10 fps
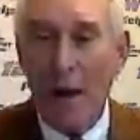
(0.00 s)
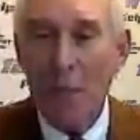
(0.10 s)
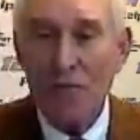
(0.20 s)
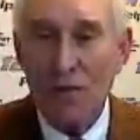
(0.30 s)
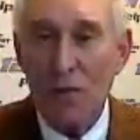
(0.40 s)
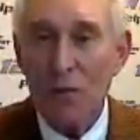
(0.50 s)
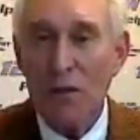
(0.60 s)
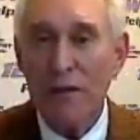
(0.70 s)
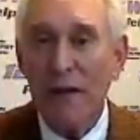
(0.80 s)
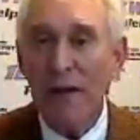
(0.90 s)

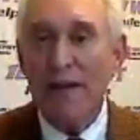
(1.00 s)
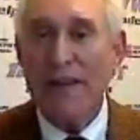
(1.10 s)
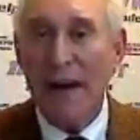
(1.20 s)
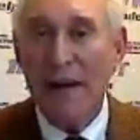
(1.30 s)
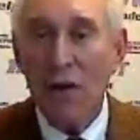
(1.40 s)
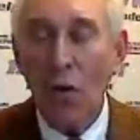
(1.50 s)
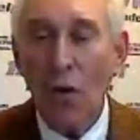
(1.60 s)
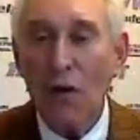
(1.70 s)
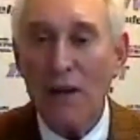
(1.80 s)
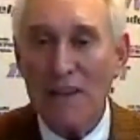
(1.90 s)
Absolutely,
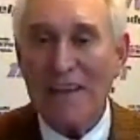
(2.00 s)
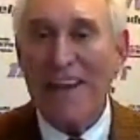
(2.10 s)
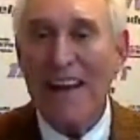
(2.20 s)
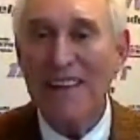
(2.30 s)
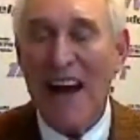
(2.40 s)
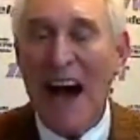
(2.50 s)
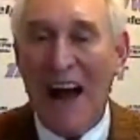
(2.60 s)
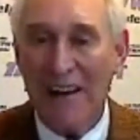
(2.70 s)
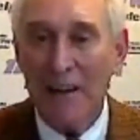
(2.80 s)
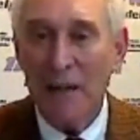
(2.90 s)
categorically
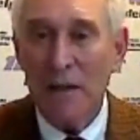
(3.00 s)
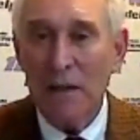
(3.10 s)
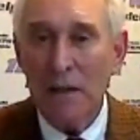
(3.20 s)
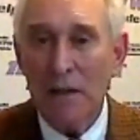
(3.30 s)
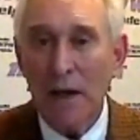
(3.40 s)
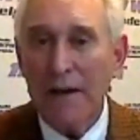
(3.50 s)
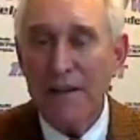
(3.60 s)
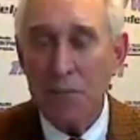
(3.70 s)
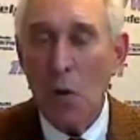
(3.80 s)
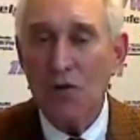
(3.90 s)
not. I
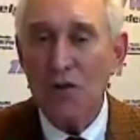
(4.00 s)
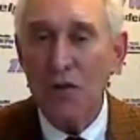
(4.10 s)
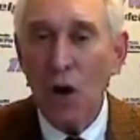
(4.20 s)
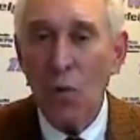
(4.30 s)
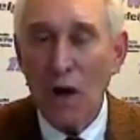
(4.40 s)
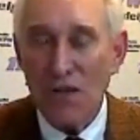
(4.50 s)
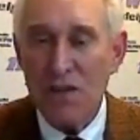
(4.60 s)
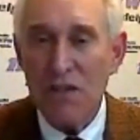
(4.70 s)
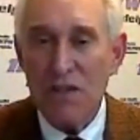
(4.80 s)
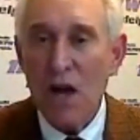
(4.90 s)
spoke to no
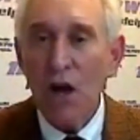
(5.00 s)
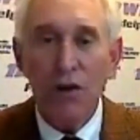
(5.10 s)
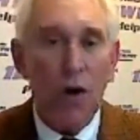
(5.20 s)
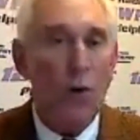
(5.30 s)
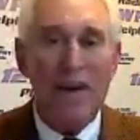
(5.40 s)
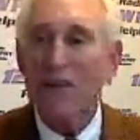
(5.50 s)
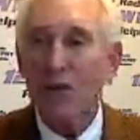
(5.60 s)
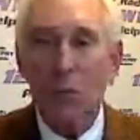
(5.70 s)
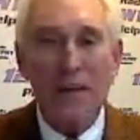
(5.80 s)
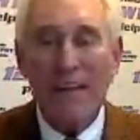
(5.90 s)
Russians, no
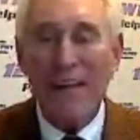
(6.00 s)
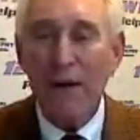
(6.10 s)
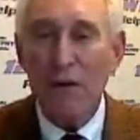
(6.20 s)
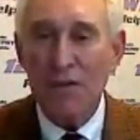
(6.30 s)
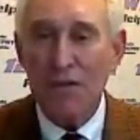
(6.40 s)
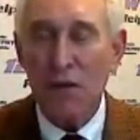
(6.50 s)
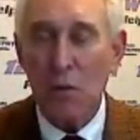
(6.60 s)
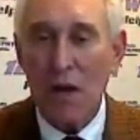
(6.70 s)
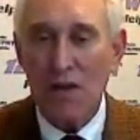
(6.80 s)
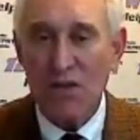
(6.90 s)
intermediaries for
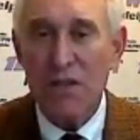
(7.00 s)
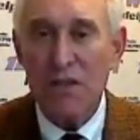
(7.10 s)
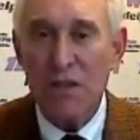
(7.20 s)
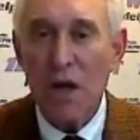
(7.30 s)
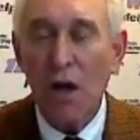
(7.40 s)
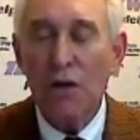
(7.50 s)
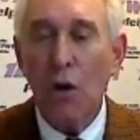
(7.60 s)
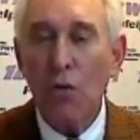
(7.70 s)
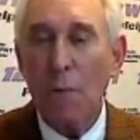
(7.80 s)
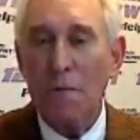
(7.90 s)
the Russians,
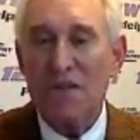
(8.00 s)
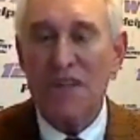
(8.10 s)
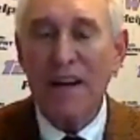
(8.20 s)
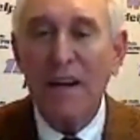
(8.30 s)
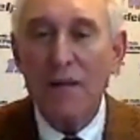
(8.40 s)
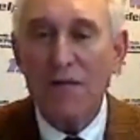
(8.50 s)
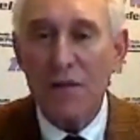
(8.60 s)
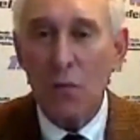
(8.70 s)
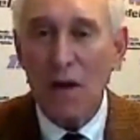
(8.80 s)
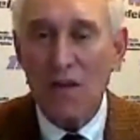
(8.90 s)
no representatives
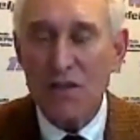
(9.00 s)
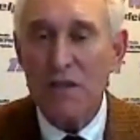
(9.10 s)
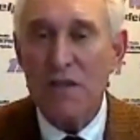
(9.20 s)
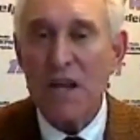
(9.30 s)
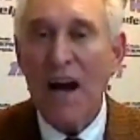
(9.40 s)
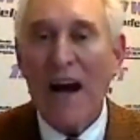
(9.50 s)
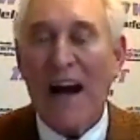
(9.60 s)
of the Russians.